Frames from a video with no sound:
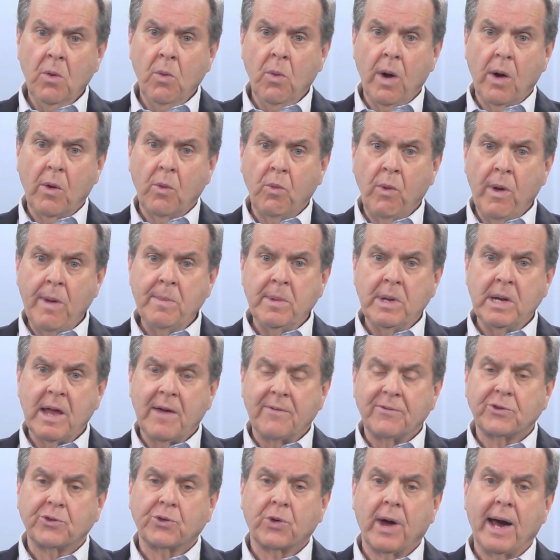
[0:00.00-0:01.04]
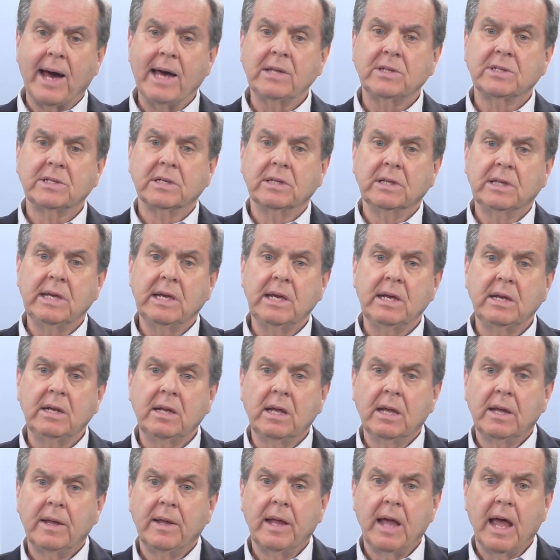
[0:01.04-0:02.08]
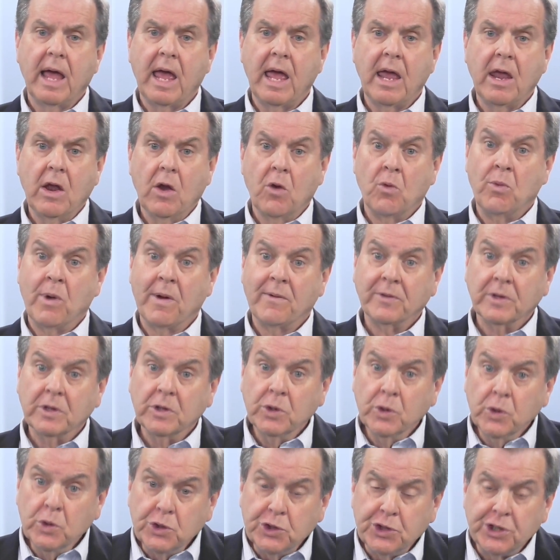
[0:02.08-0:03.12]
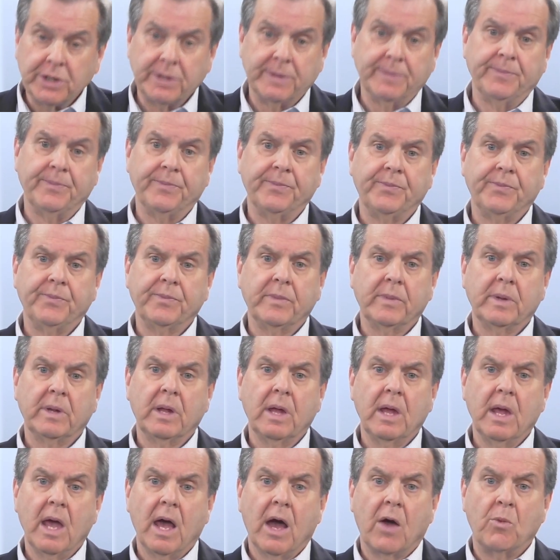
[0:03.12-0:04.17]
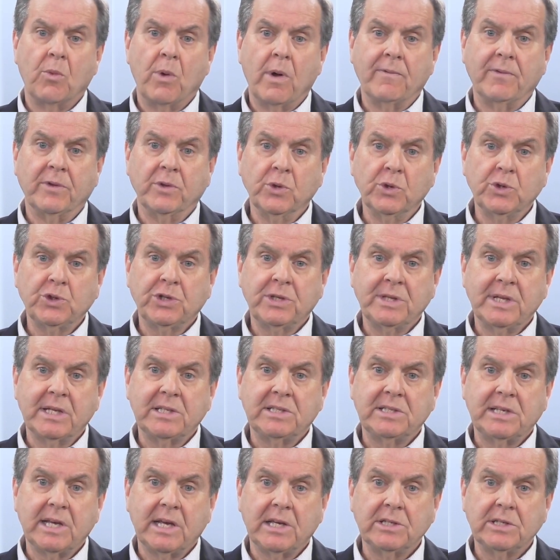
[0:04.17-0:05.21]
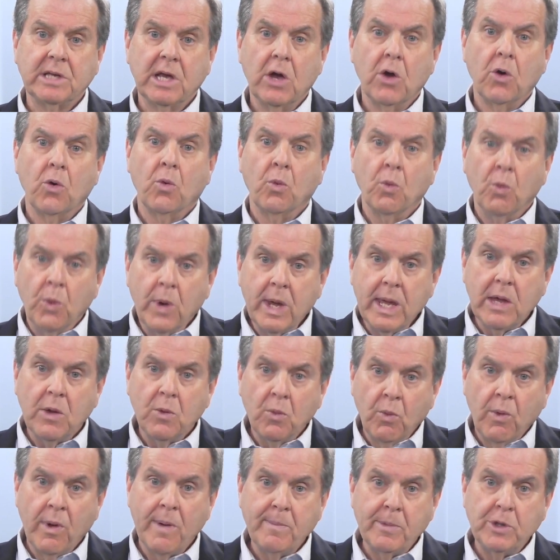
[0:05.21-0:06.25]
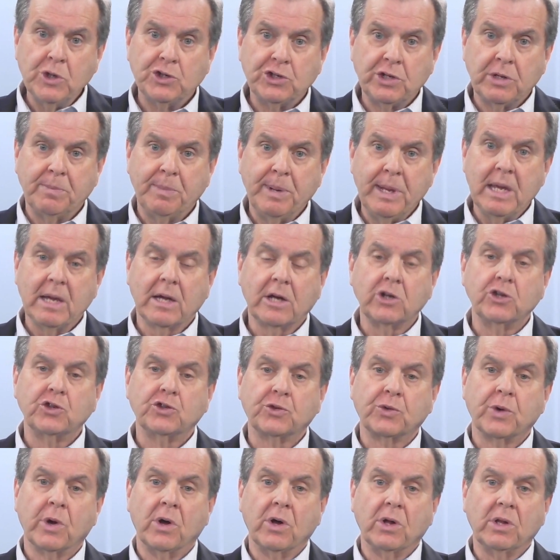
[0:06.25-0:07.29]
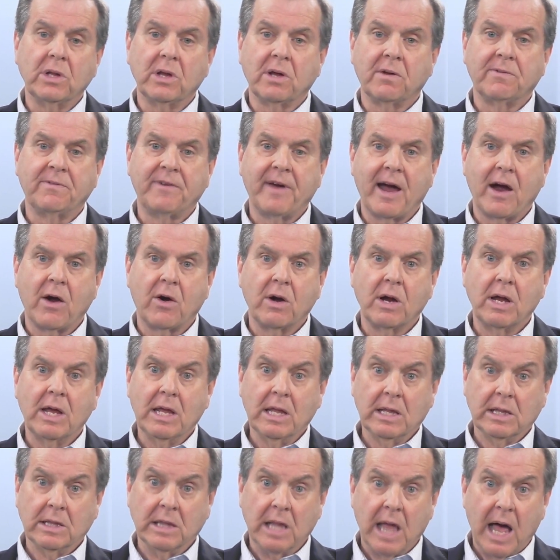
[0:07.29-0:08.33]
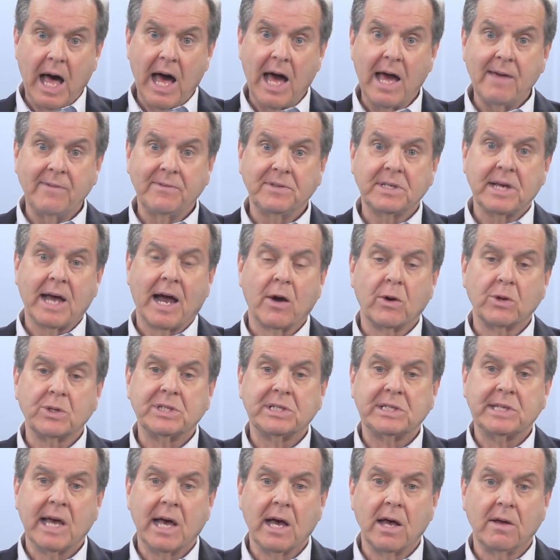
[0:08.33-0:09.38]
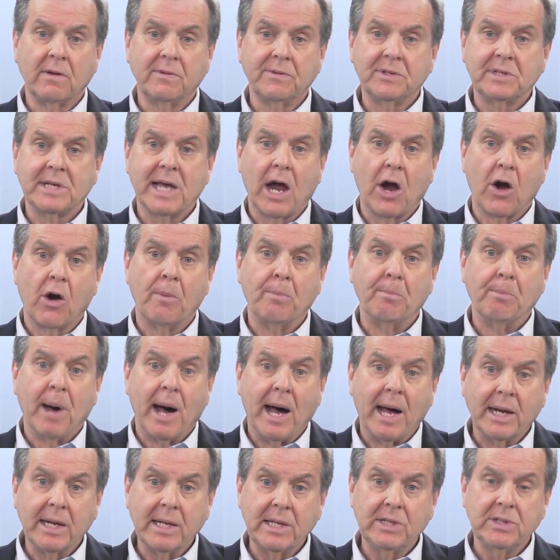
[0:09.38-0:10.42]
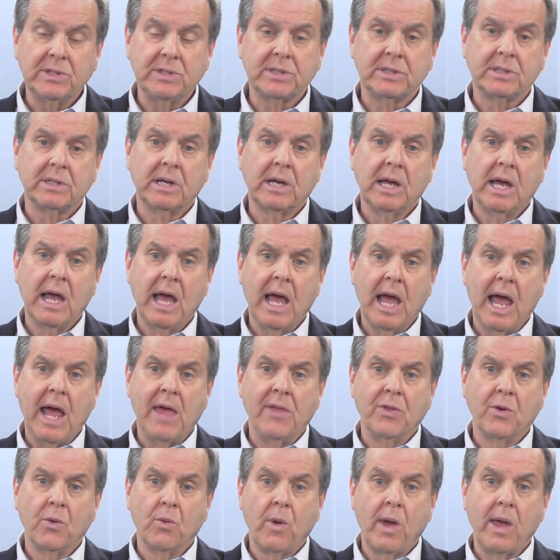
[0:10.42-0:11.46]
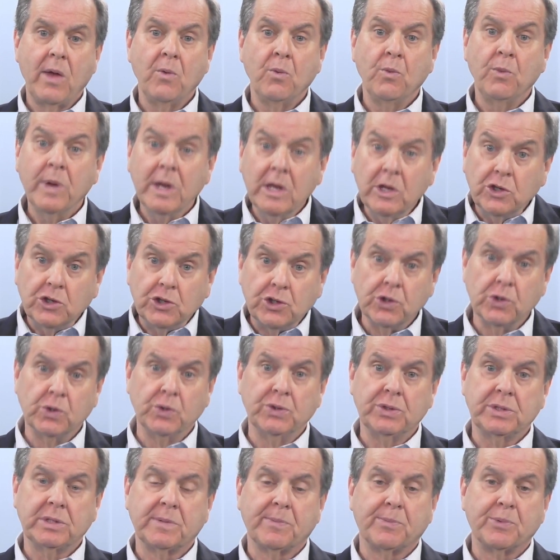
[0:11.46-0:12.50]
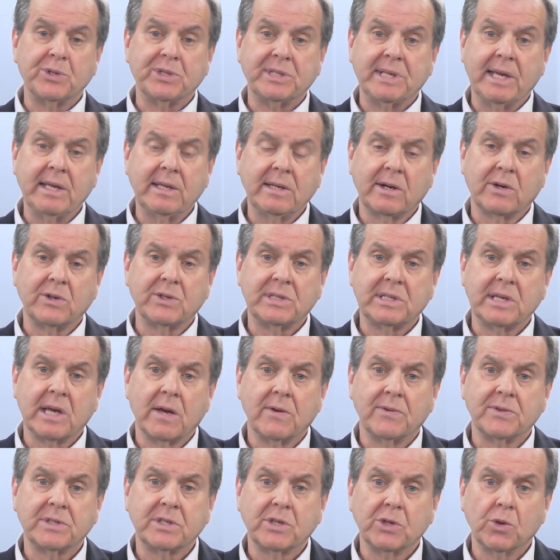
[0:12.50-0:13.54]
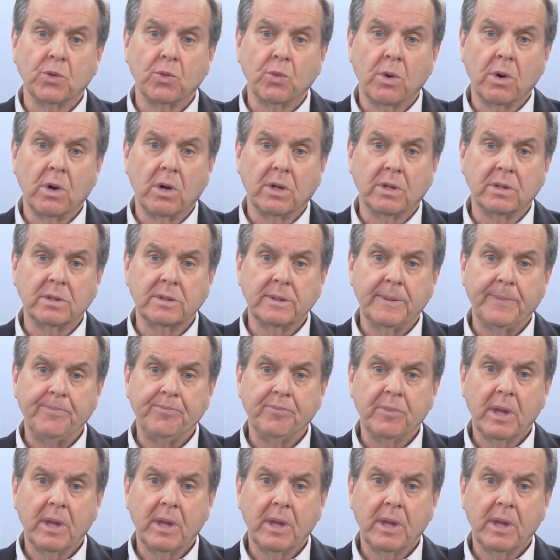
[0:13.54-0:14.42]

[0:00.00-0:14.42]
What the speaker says: where women have tried to lead a revolution that says we women should be in control of our lives, ourselves, our bodies, and the way we choose to present ourselves to the world.